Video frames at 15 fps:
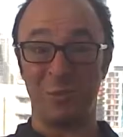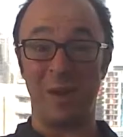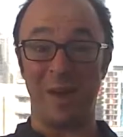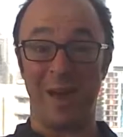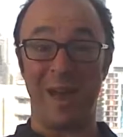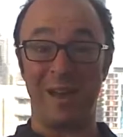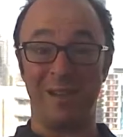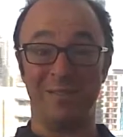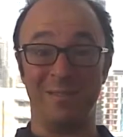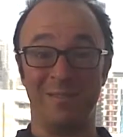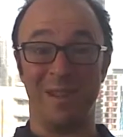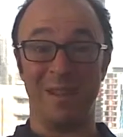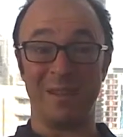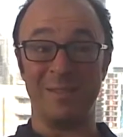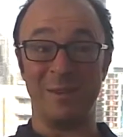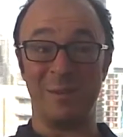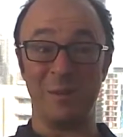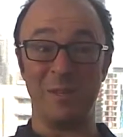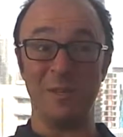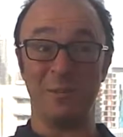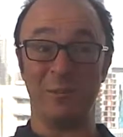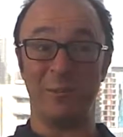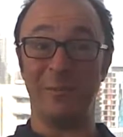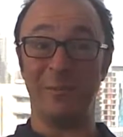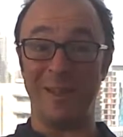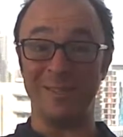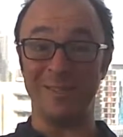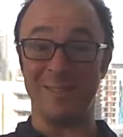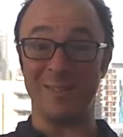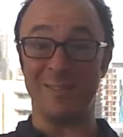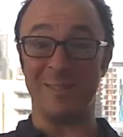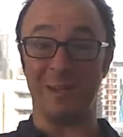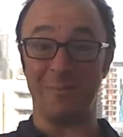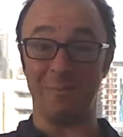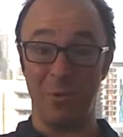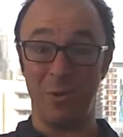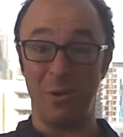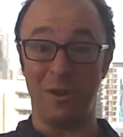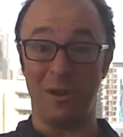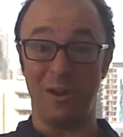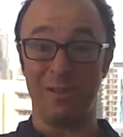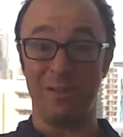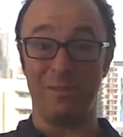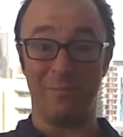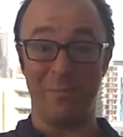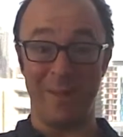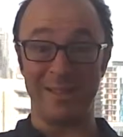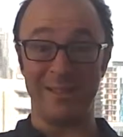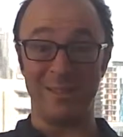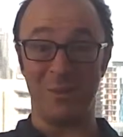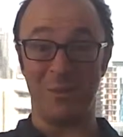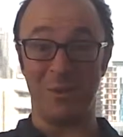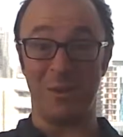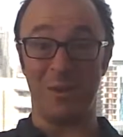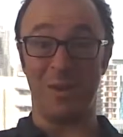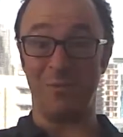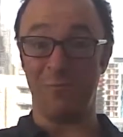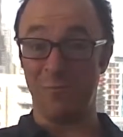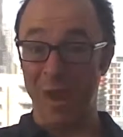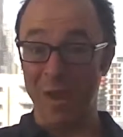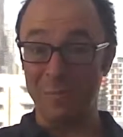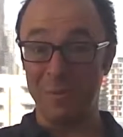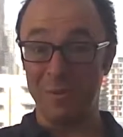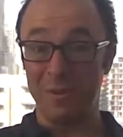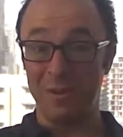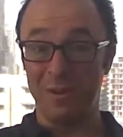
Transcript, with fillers: look at a series of offences like murder, manslaughter, and rape.